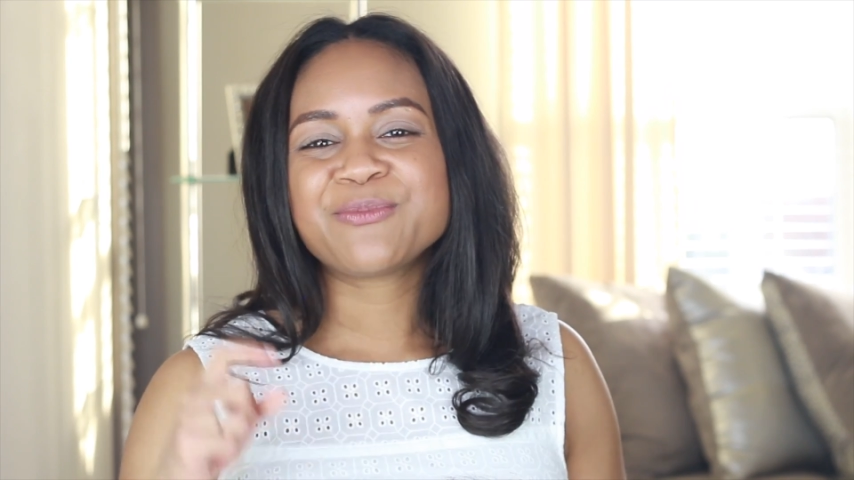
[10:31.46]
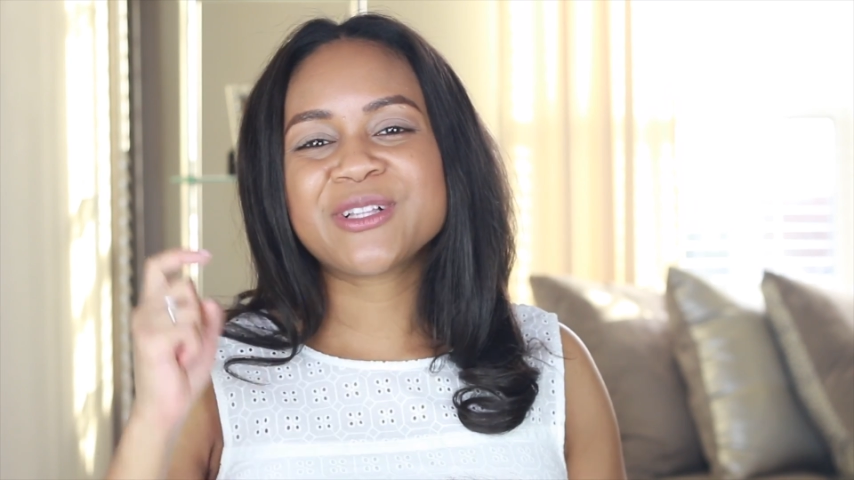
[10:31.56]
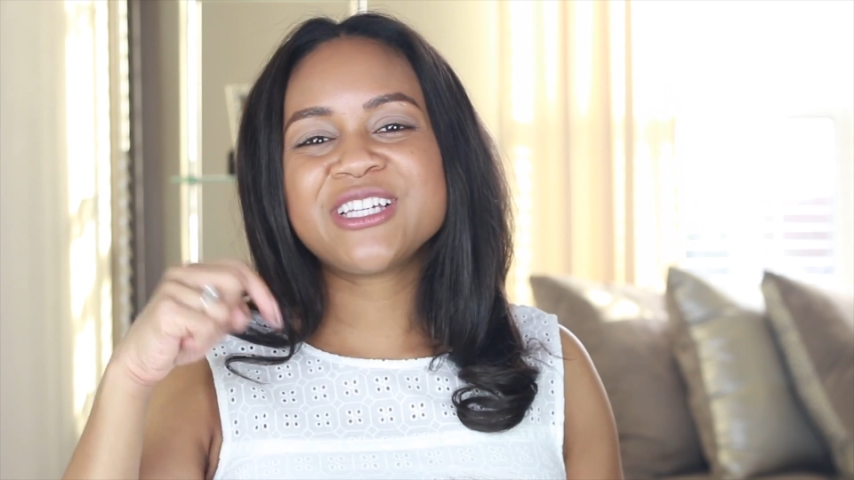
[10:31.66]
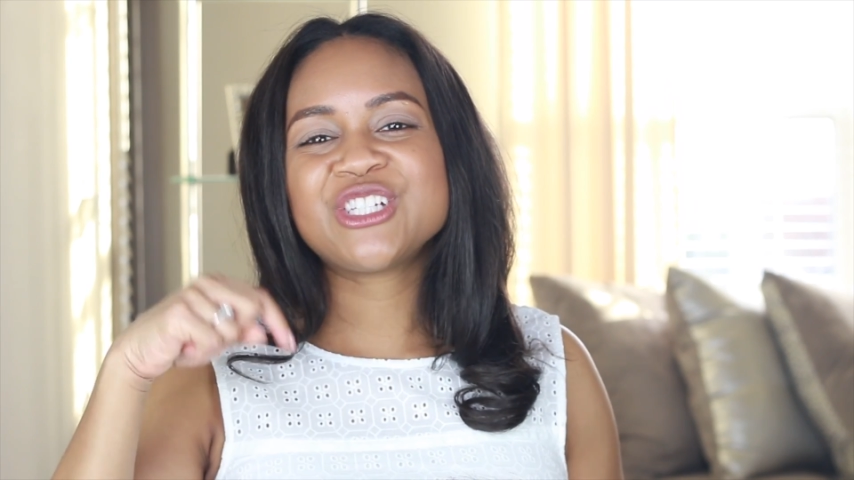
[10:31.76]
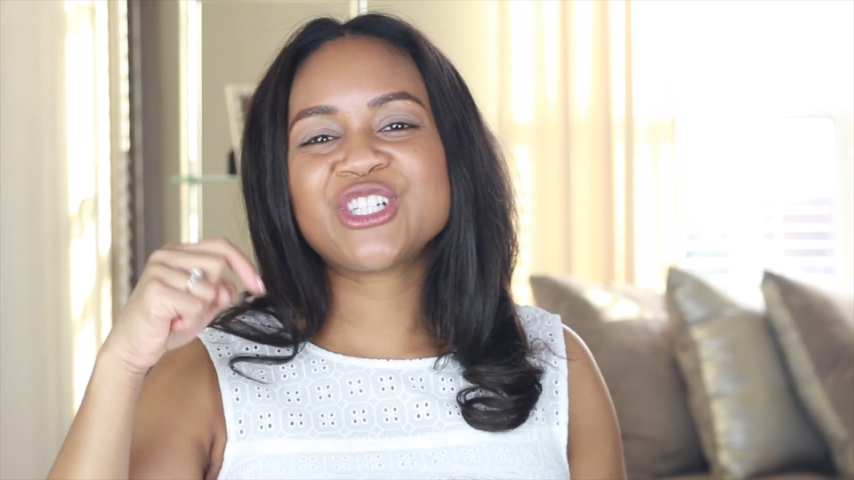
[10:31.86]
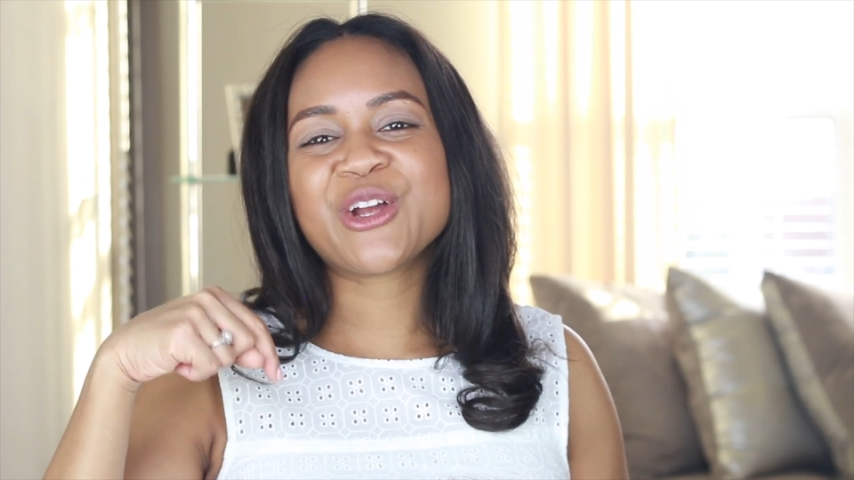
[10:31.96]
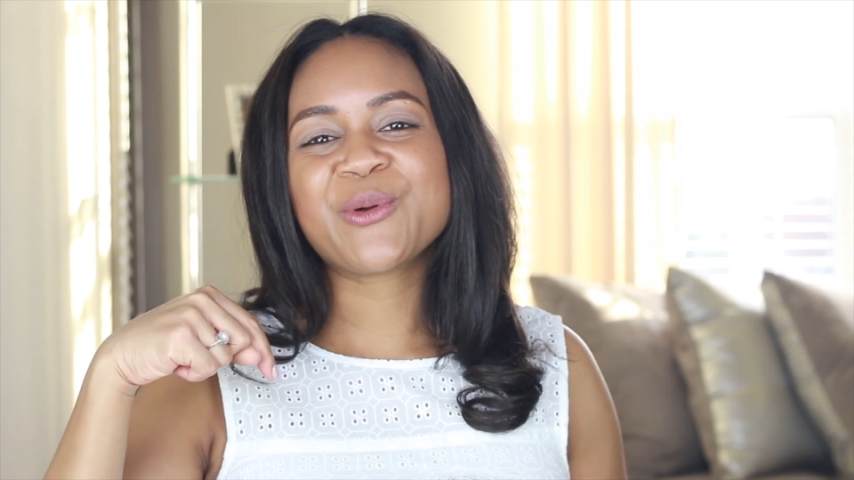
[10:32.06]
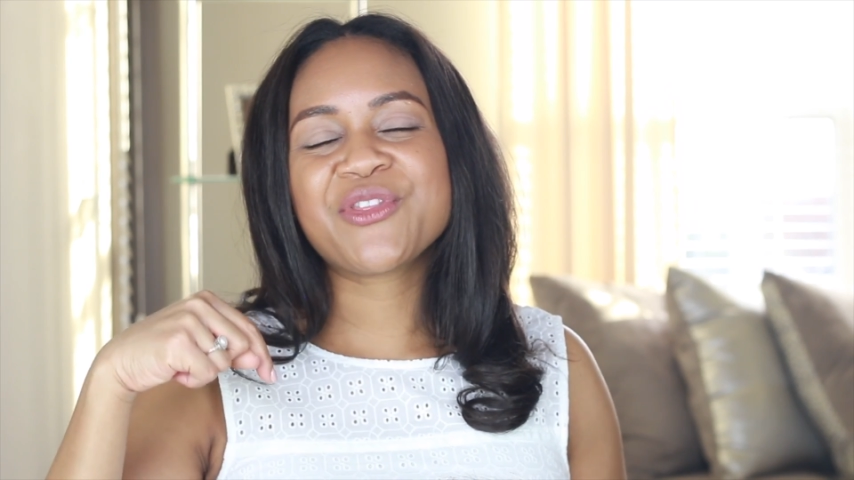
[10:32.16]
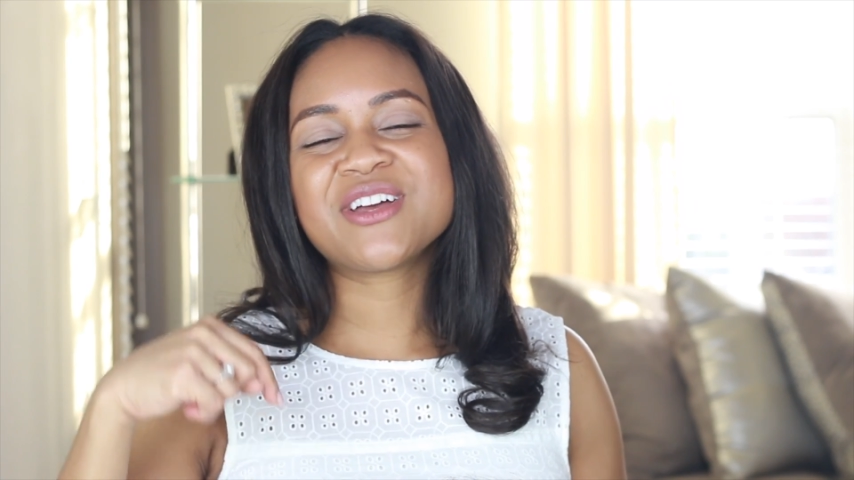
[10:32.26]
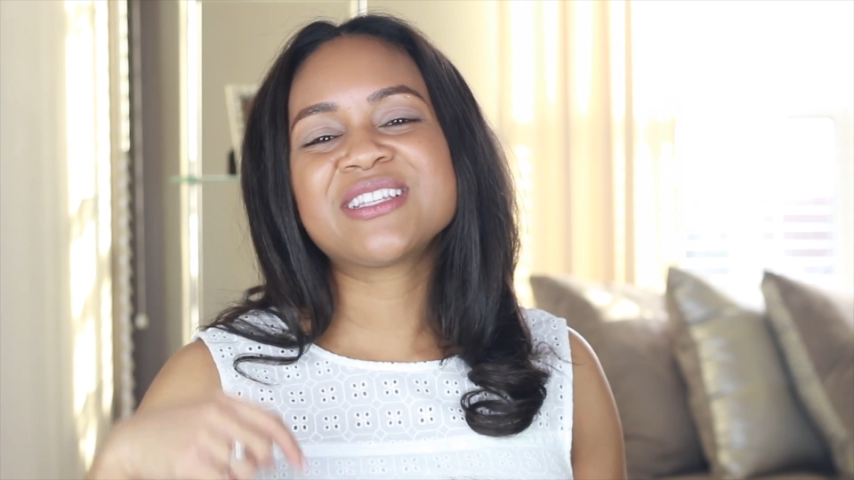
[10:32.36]
Please share
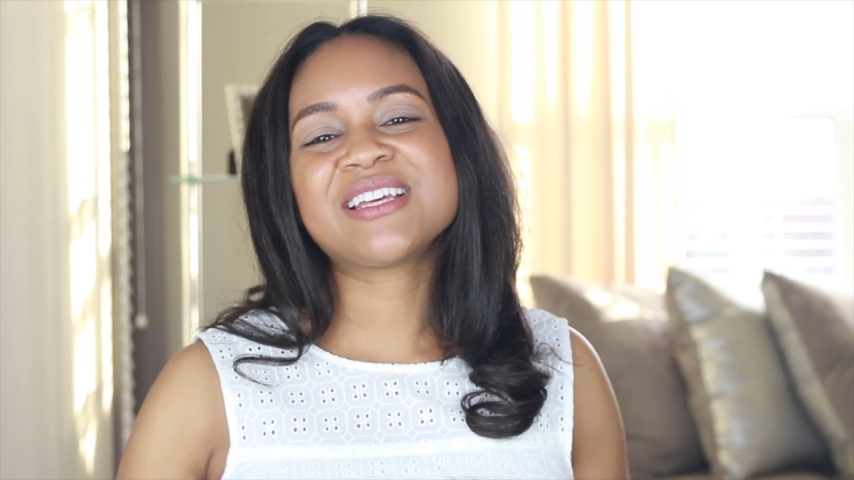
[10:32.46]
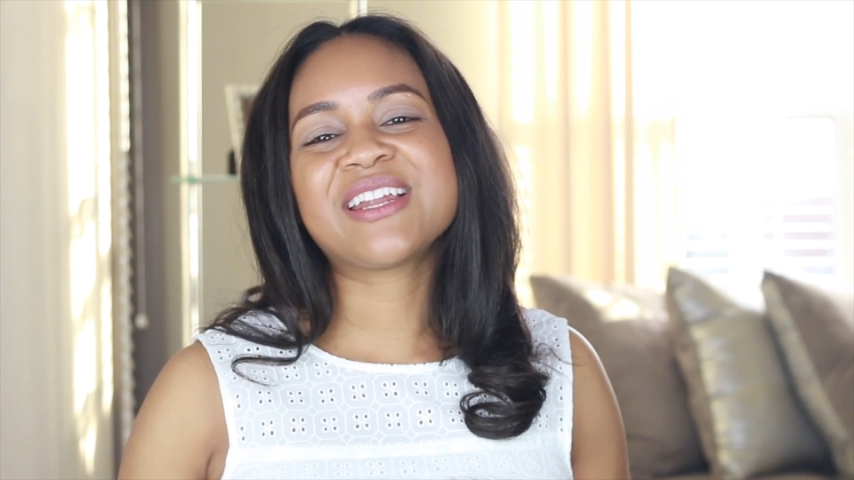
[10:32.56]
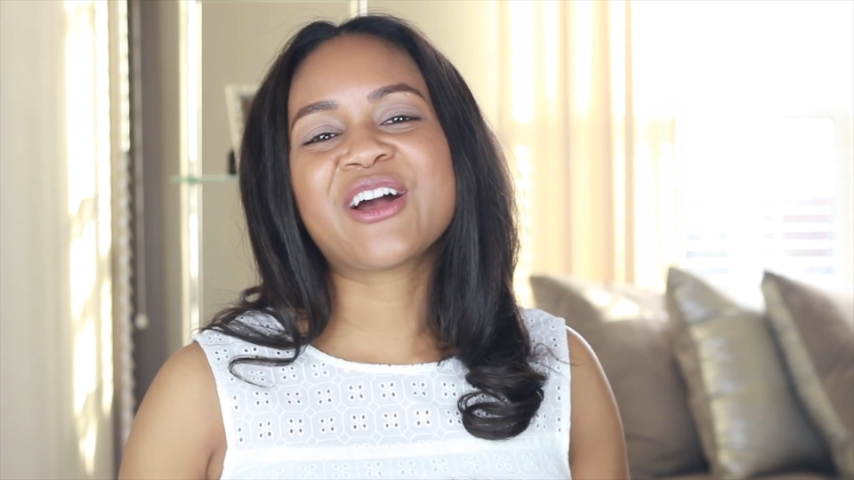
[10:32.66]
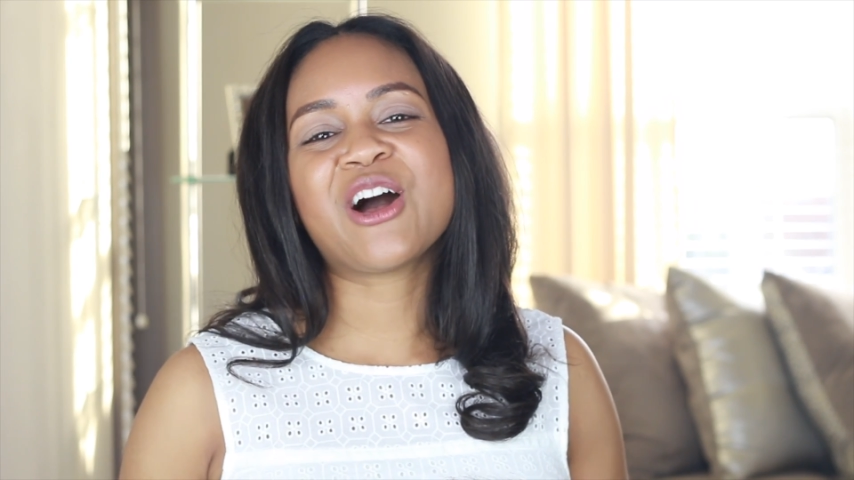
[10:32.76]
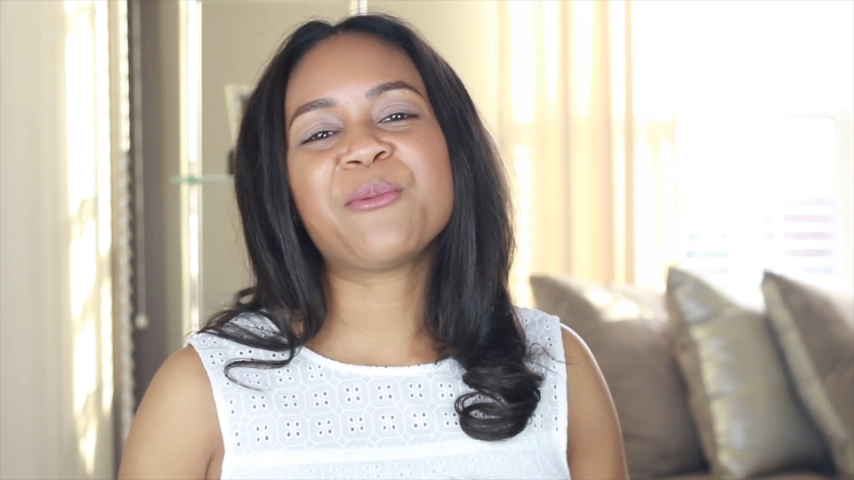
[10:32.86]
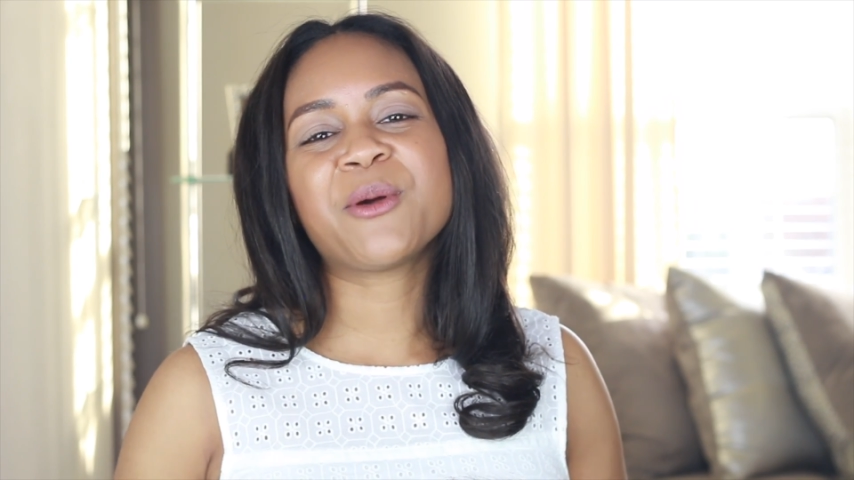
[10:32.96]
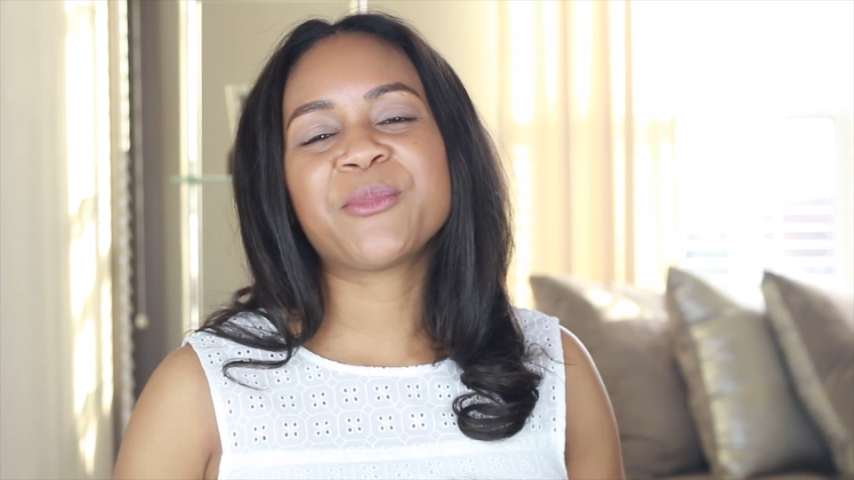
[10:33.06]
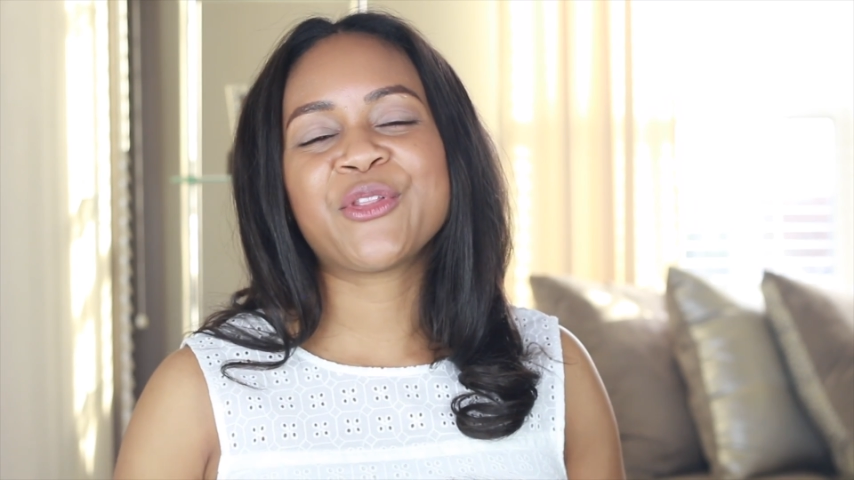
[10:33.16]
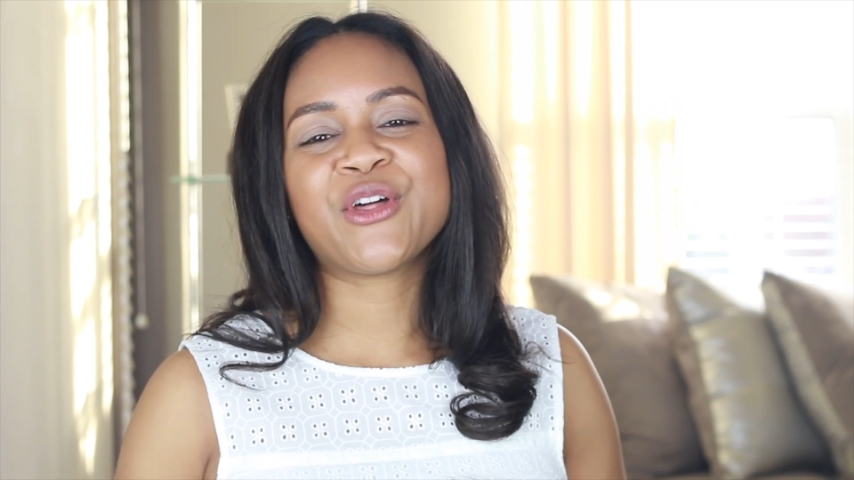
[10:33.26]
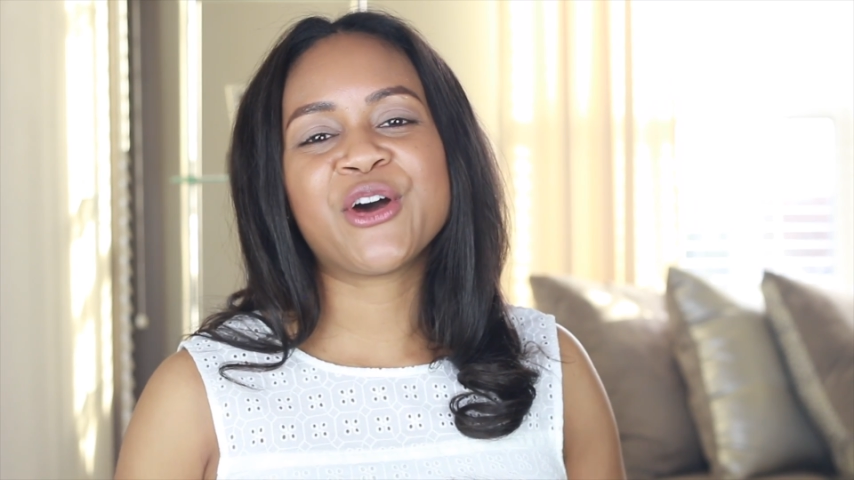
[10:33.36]
with us in a comment
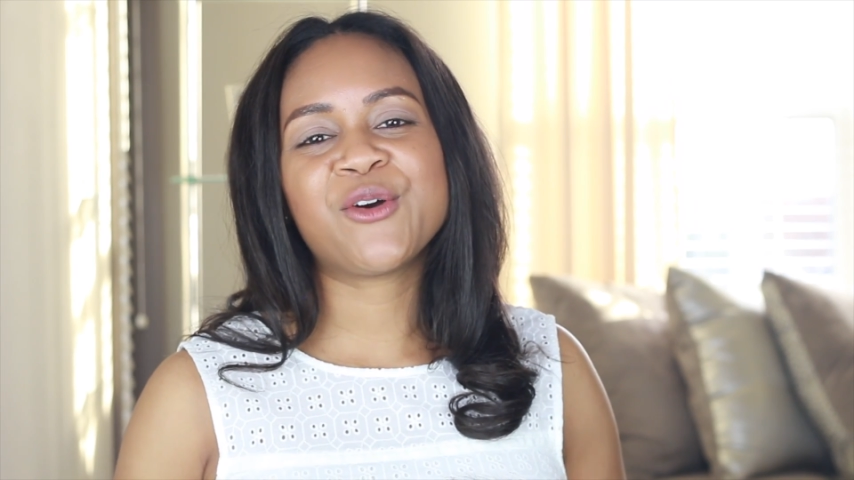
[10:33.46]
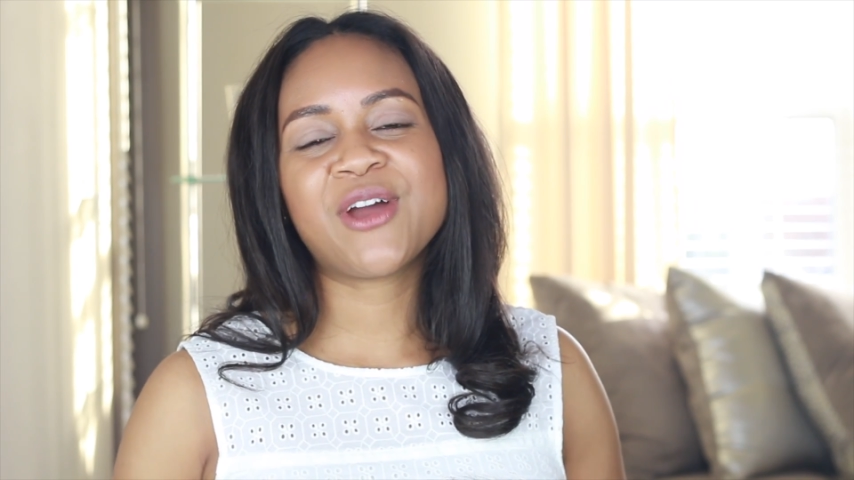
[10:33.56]
below,